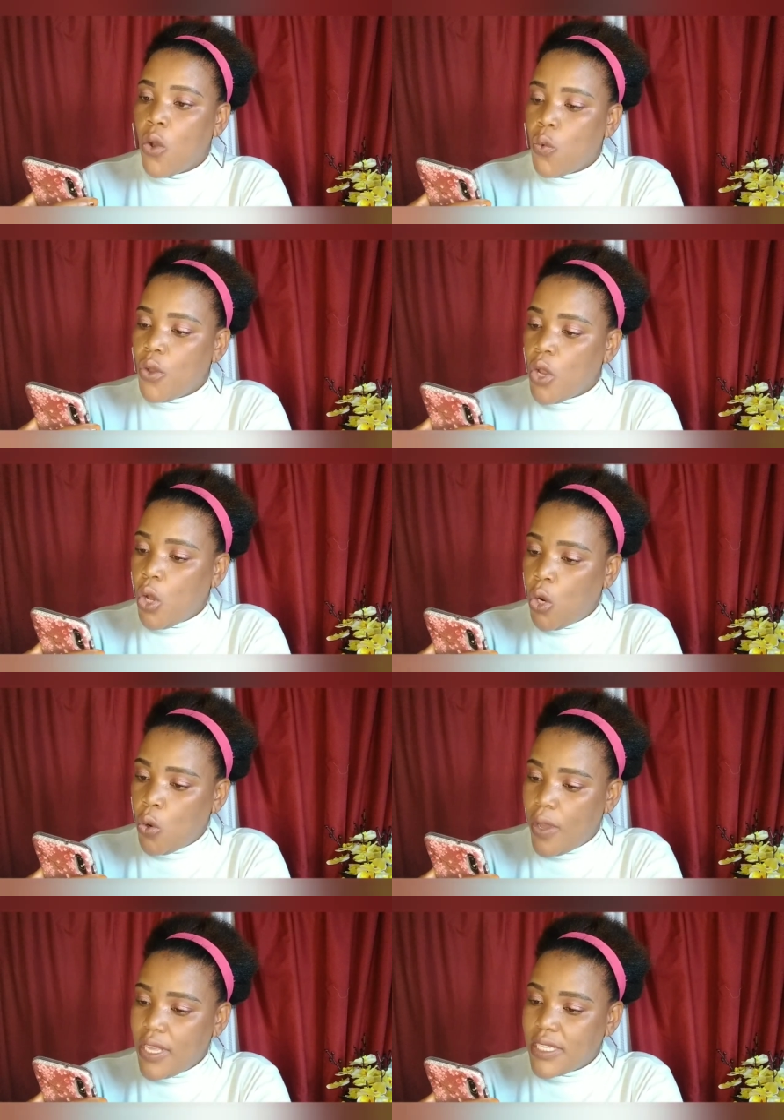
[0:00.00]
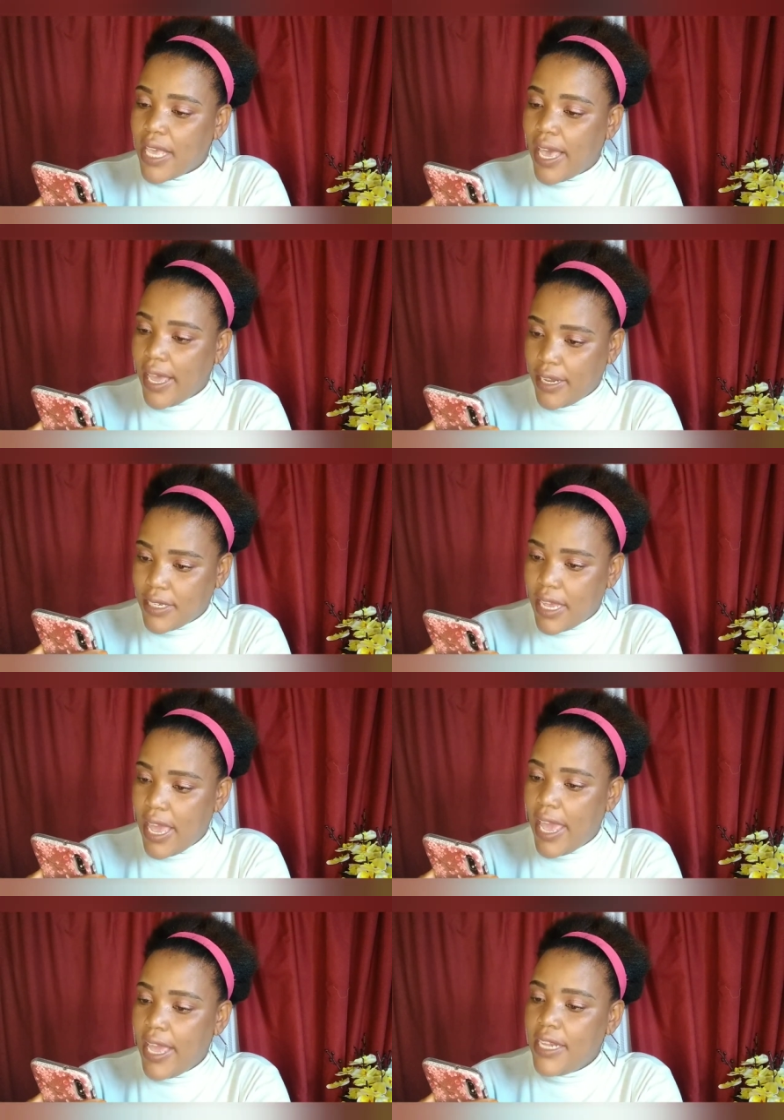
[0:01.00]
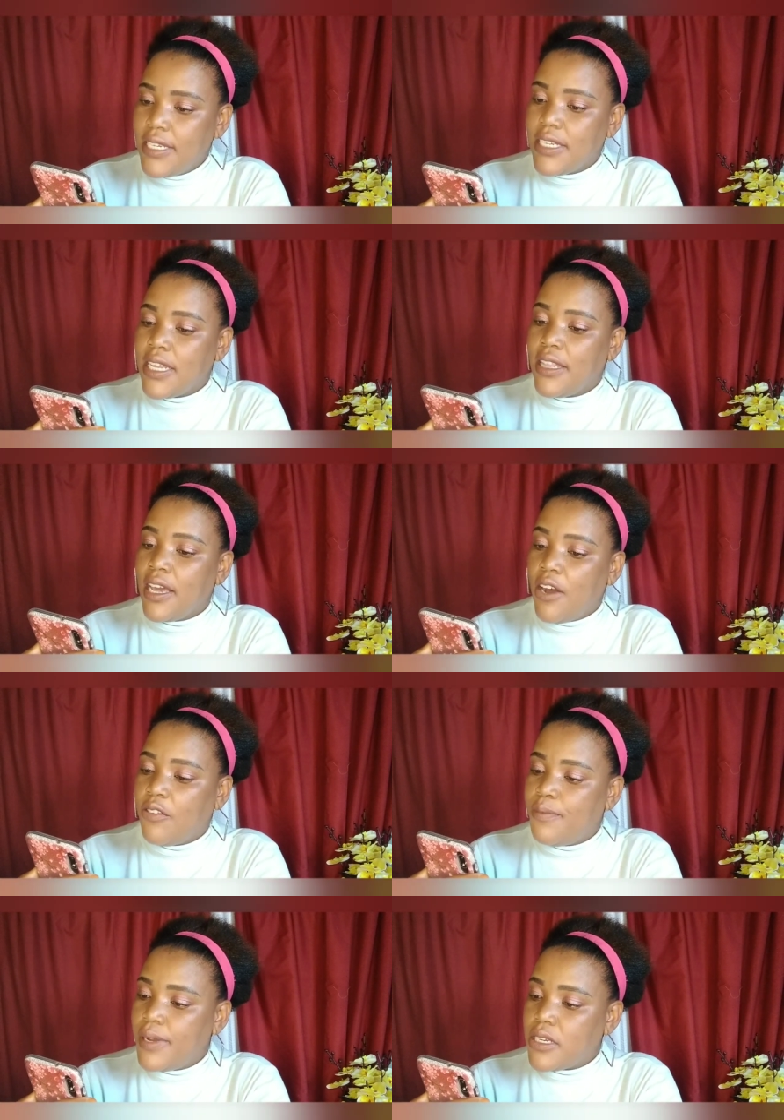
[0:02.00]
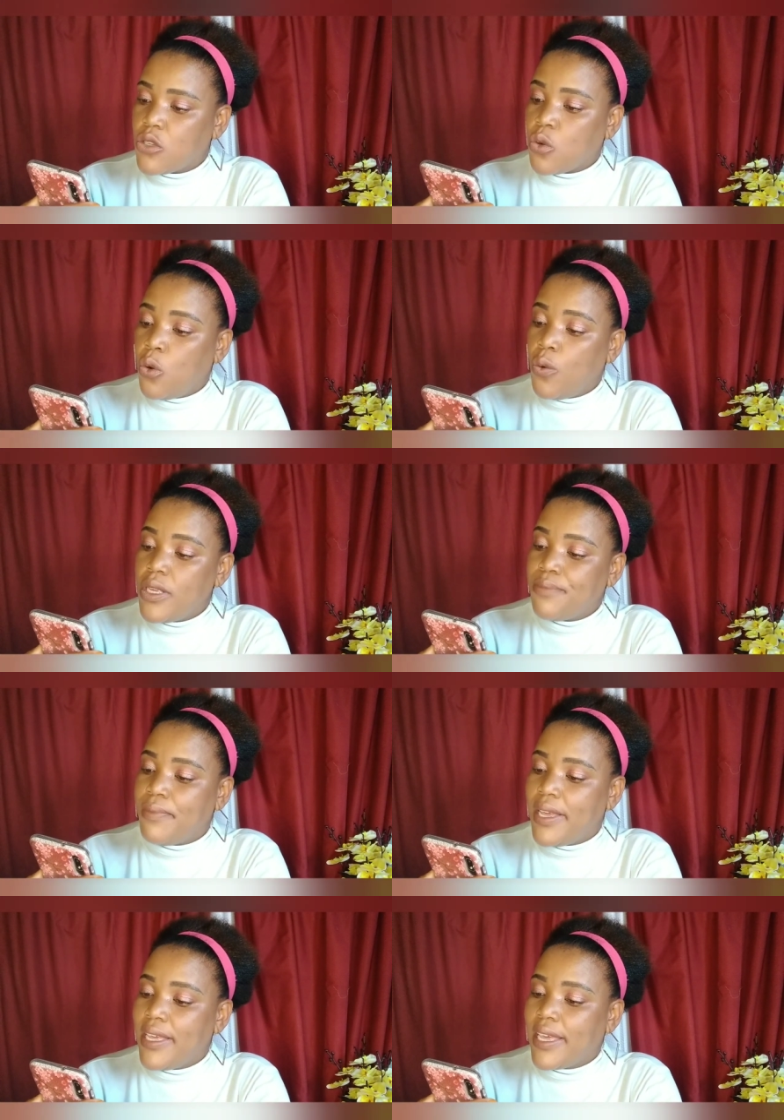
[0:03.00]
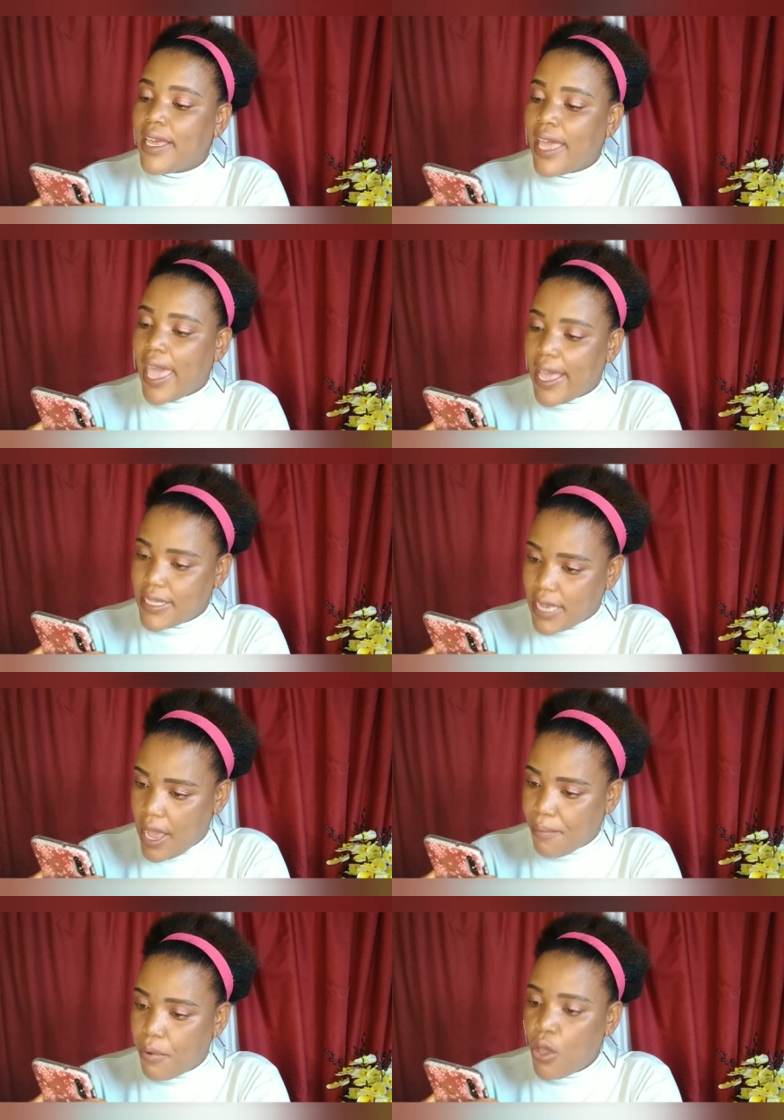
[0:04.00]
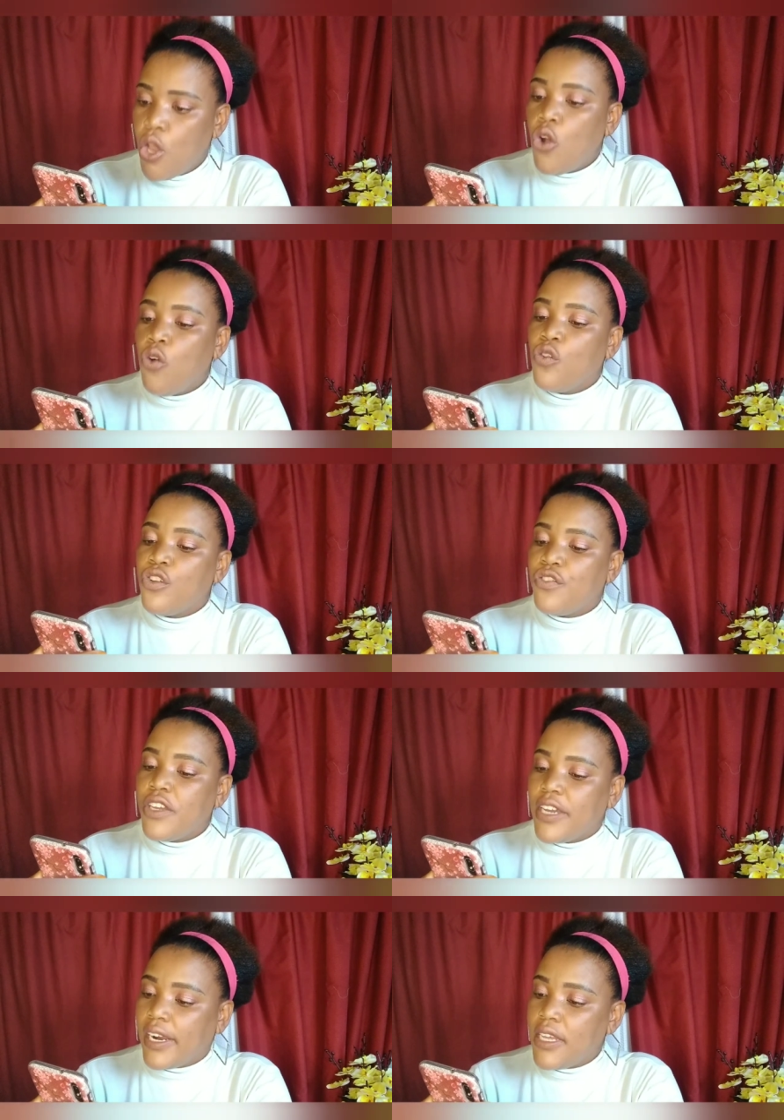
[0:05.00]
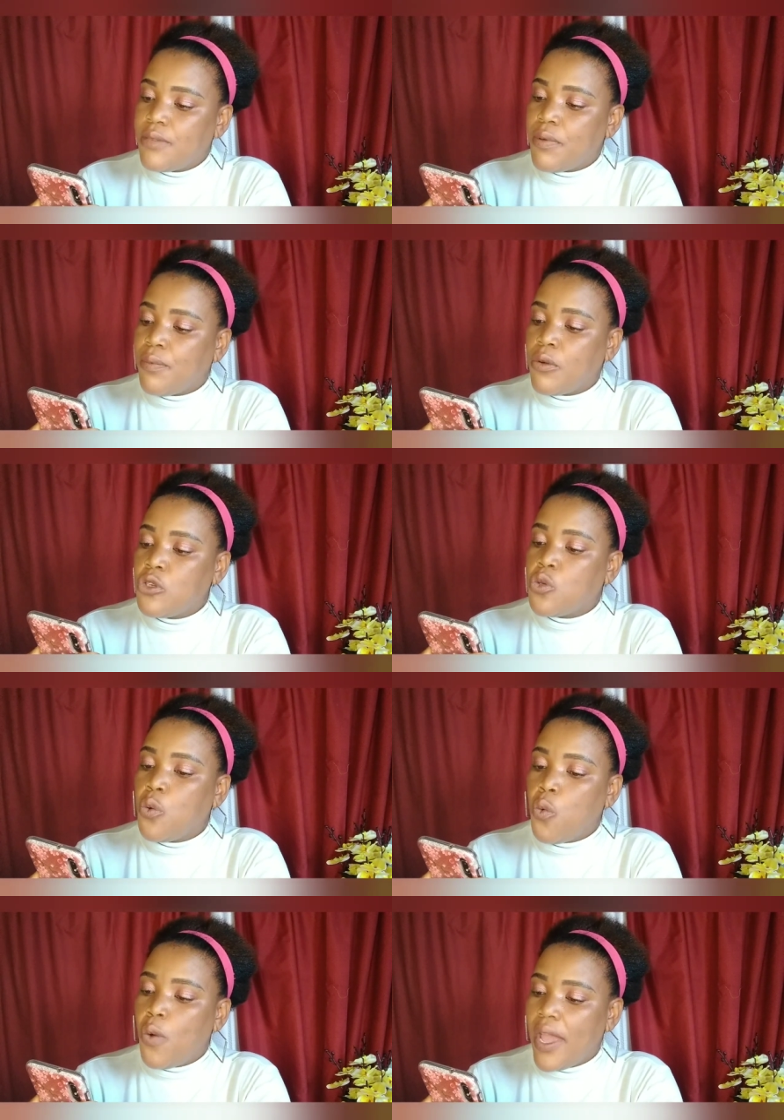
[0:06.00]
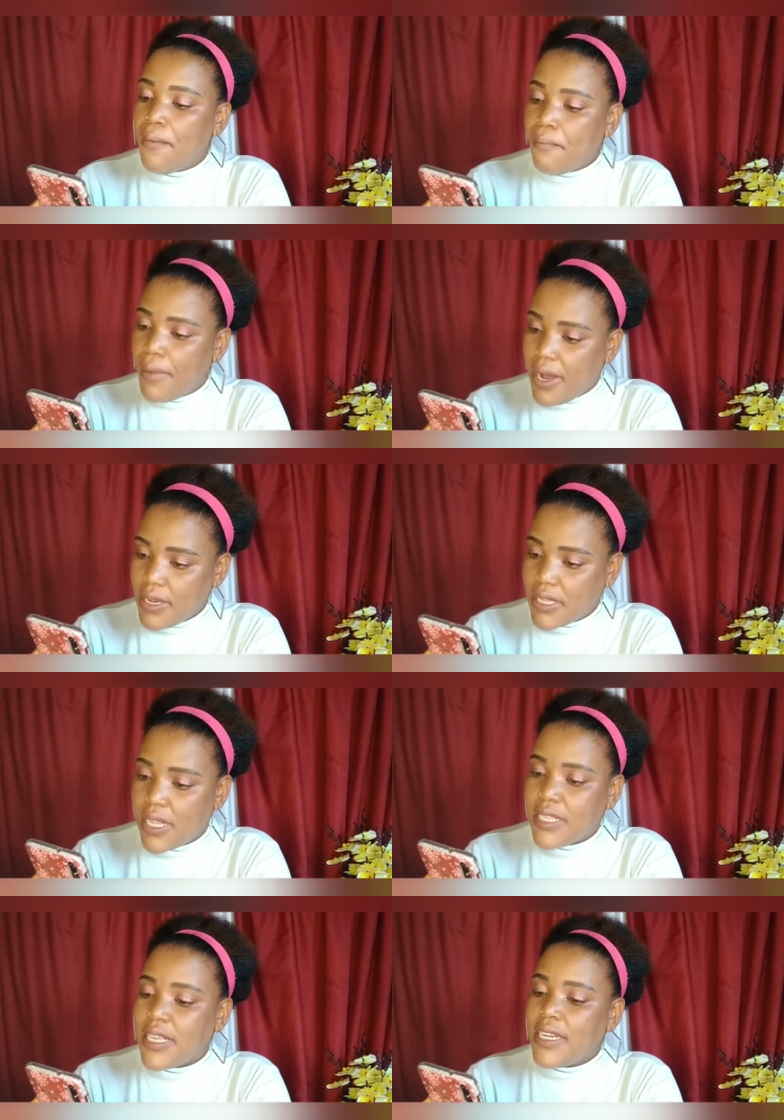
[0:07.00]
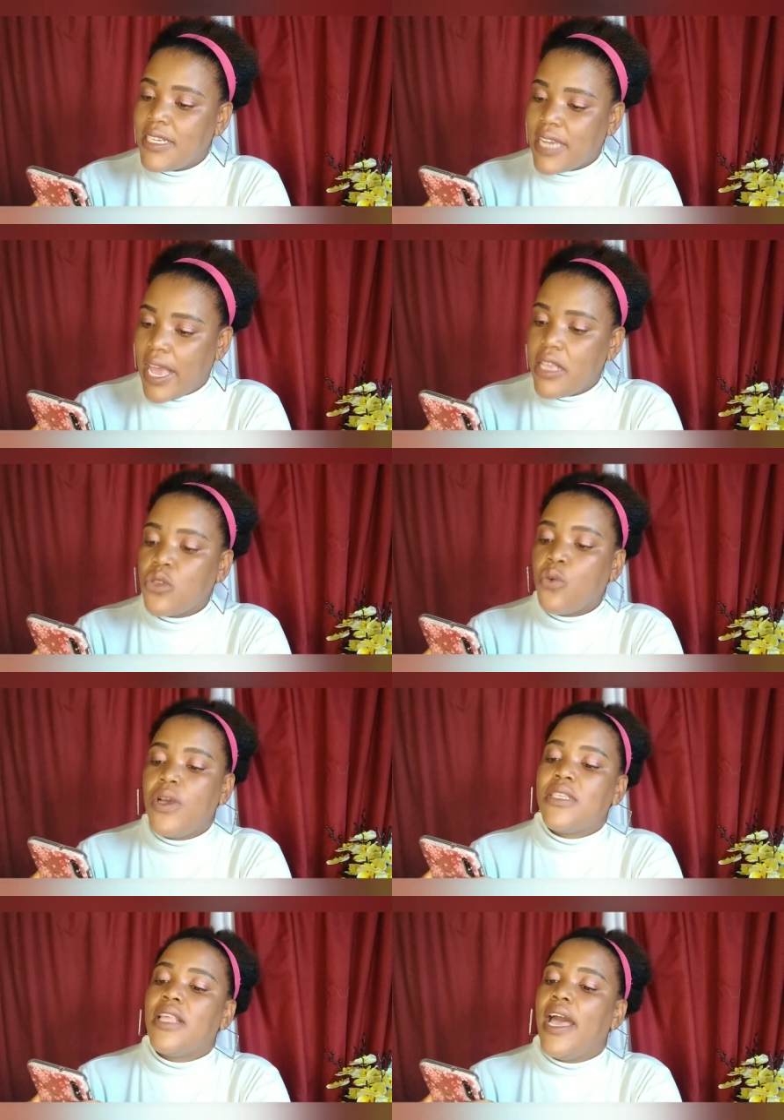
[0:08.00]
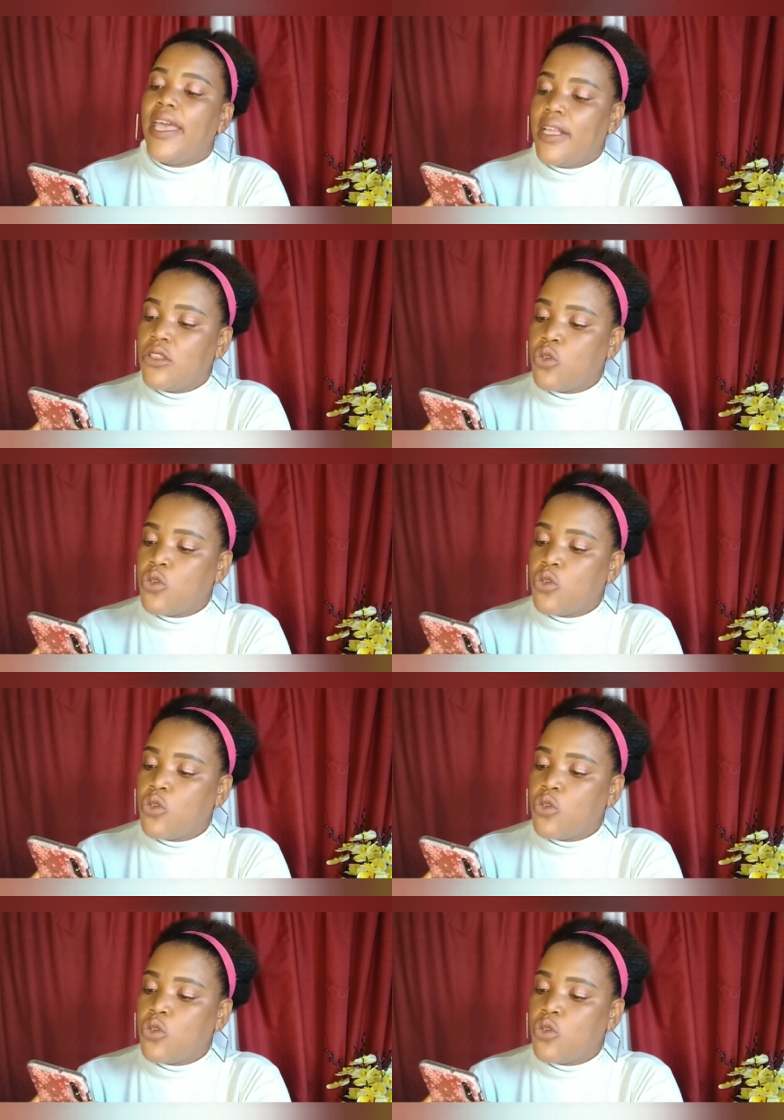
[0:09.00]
We always had, and the government is always playing catch up. We've encouraged people to wear masks, sanitize, wash their hands,